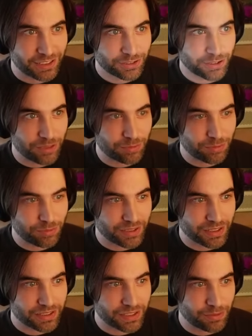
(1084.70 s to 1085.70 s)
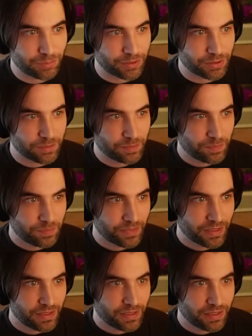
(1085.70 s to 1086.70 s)
have prepared an example.
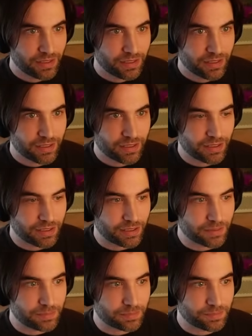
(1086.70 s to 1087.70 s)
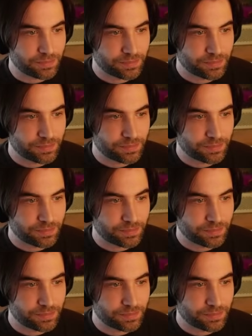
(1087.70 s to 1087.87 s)
Um,